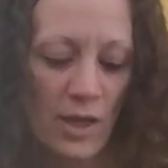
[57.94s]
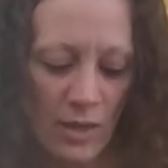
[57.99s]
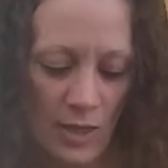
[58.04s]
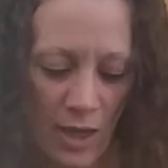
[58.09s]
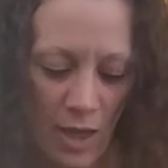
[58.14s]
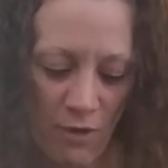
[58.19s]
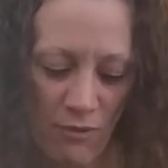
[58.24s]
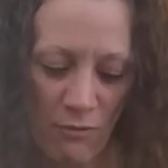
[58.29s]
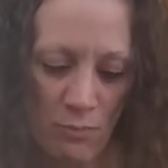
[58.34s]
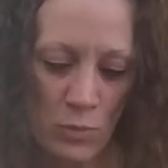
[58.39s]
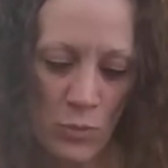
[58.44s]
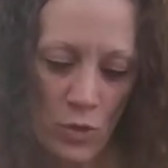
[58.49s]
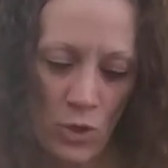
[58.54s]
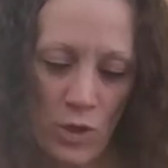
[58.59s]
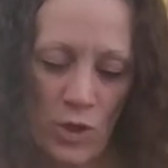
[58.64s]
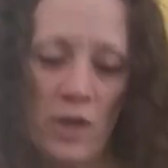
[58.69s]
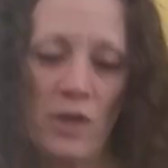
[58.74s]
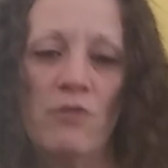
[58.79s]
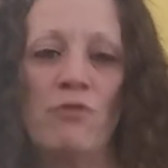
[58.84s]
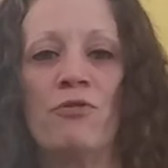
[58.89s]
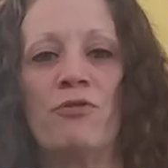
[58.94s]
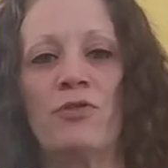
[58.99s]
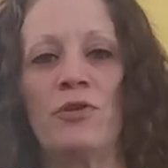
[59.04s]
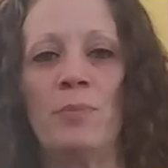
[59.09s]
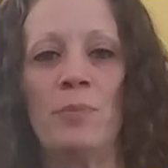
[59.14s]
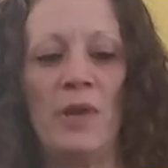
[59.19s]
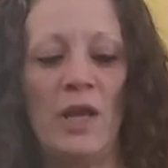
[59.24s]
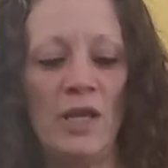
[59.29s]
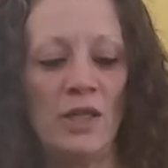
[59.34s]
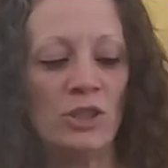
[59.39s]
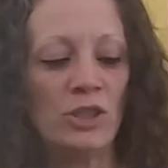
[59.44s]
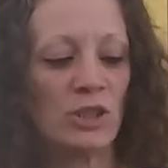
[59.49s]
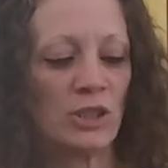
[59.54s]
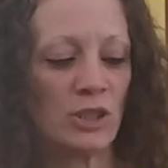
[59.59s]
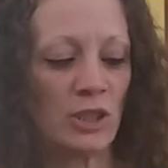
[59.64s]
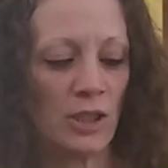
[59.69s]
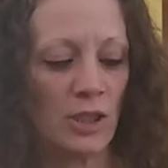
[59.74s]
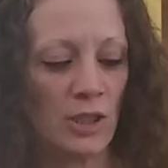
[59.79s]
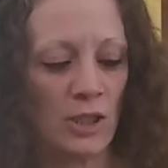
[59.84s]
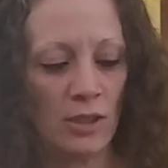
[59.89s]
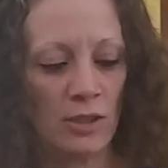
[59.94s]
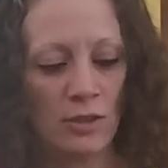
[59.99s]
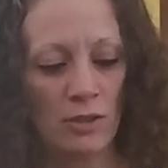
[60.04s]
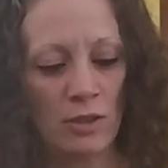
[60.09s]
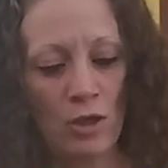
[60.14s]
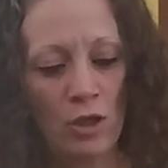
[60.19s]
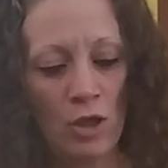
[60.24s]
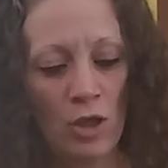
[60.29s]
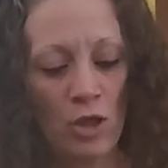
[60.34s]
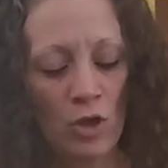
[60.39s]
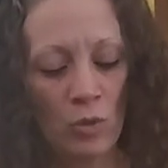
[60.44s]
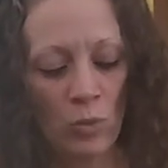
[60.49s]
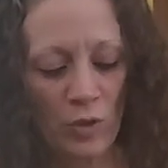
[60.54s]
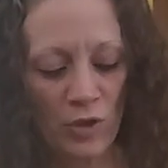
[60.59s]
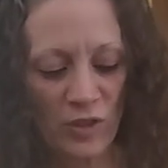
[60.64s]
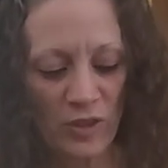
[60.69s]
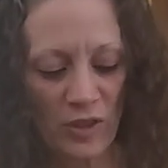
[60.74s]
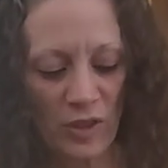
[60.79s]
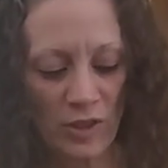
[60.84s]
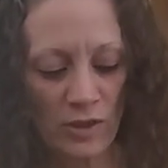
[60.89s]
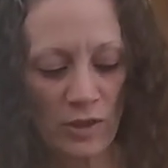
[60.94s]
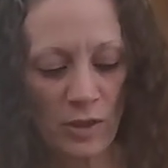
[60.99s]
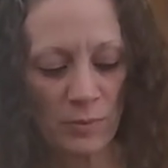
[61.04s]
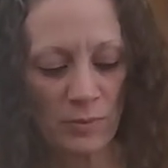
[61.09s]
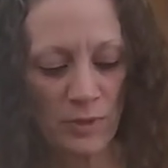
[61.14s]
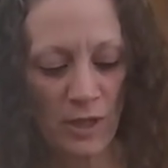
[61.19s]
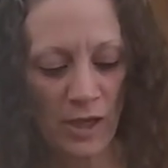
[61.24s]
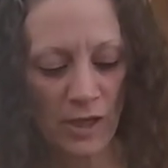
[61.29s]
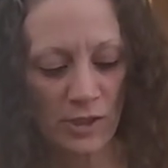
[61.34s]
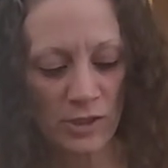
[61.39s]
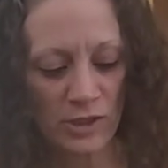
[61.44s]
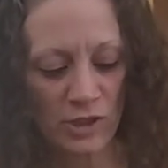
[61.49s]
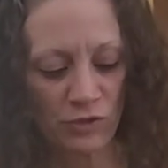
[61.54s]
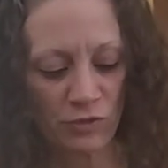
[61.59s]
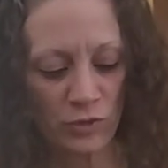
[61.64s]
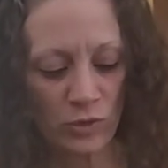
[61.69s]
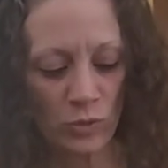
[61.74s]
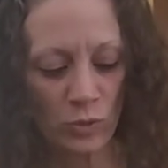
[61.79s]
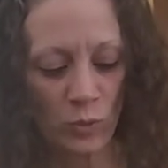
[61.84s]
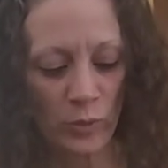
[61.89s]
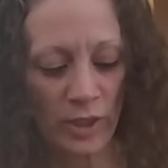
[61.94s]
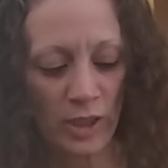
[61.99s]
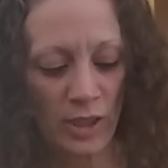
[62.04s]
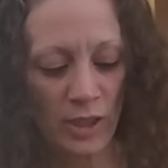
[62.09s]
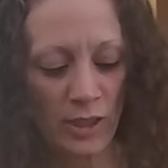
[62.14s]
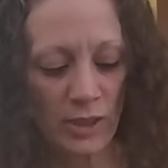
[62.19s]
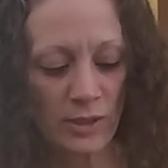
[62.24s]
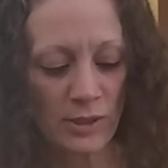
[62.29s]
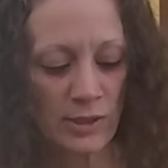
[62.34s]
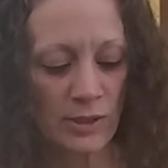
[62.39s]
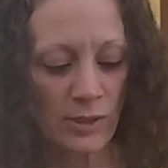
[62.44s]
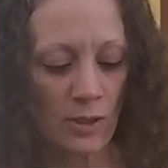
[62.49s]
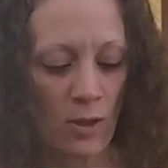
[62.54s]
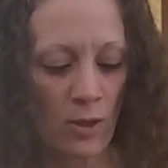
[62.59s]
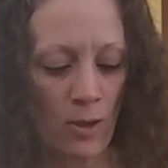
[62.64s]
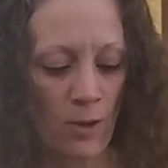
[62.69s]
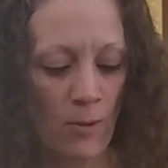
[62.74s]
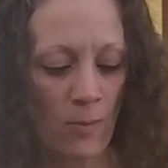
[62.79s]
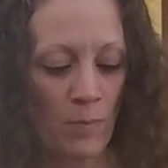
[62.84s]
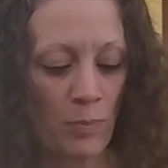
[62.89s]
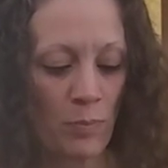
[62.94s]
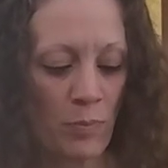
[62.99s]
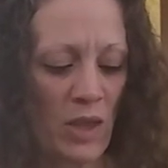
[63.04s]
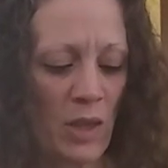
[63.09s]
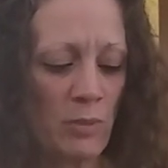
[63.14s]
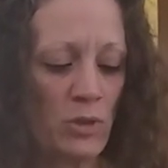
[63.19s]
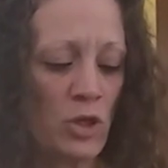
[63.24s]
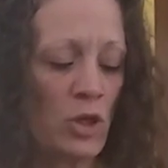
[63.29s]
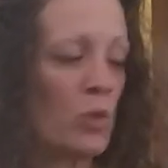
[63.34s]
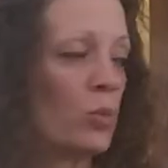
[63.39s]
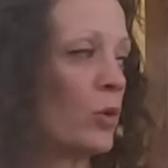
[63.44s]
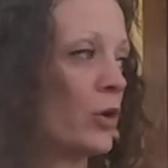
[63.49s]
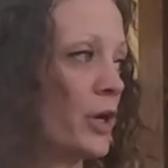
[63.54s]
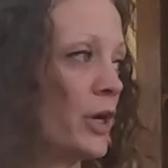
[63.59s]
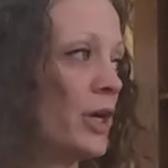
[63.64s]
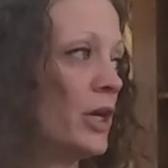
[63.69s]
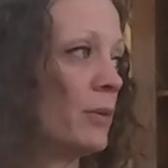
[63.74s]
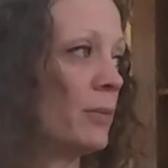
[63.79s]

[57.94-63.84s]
get more information within the next few weeks. So maybe you're worried